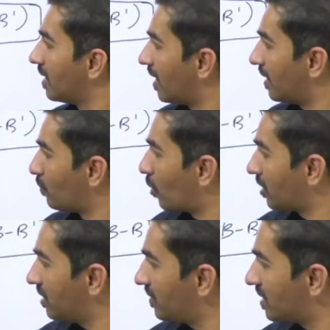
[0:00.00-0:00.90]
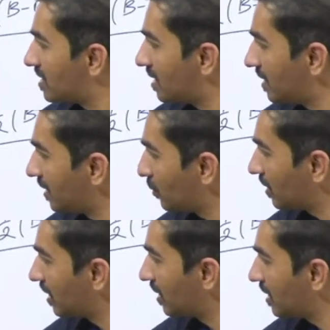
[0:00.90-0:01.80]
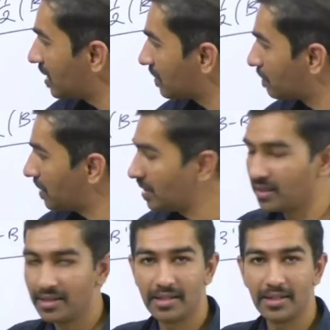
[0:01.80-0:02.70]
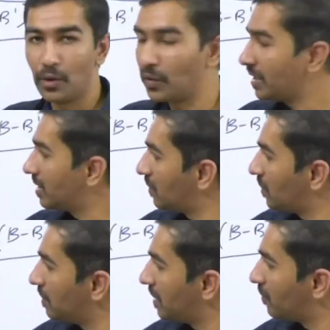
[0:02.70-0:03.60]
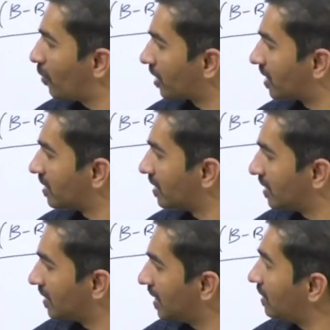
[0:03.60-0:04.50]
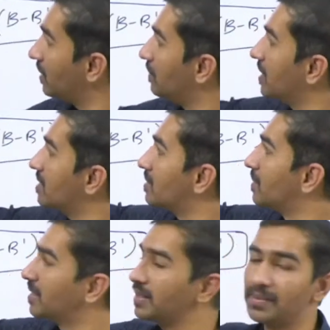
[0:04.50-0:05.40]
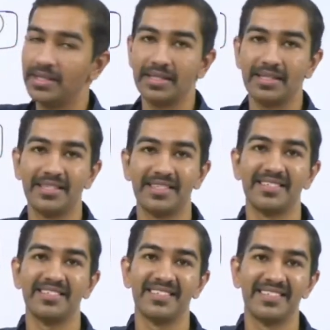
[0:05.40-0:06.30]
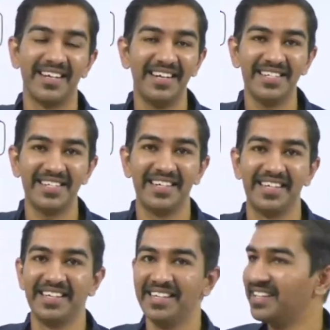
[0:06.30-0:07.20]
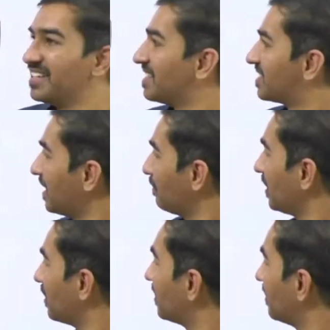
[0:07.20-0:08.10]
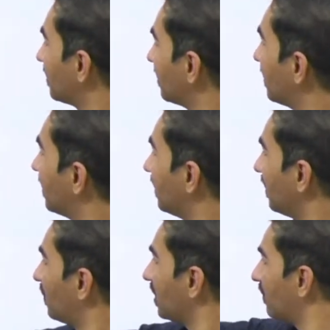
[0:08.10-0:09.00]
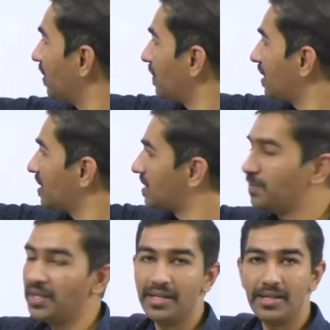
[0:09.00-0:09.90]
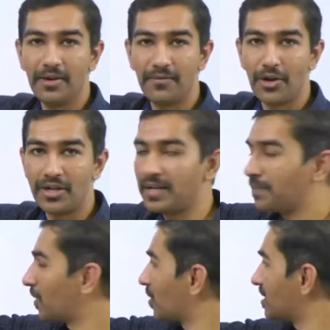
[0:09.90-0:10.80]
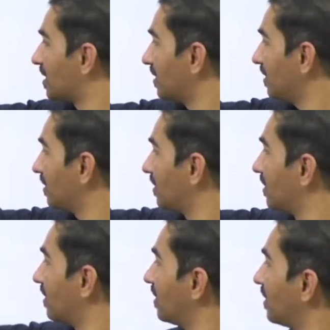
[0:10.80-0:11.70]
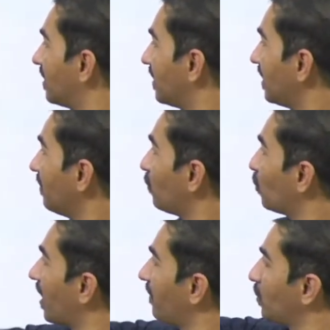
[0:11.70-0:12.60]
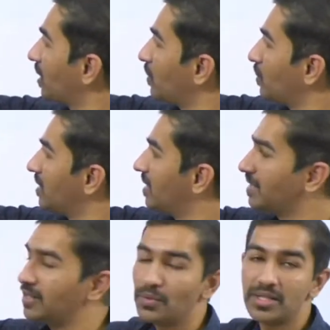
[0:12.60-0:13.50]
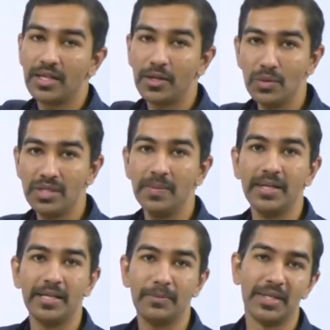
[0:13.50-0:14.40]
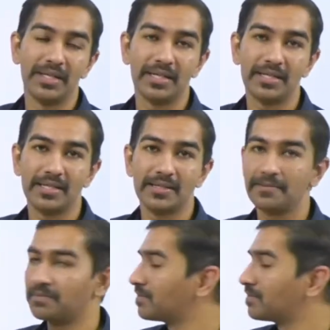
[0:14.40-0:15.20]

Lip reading: and whatever resultant you are getting here, P, okay, that will be what? That will be a symmetric matrix. Understanding? Same thing here. If the given matrix B of order m cross n, if you have to convert that into a skew symmetric matrix,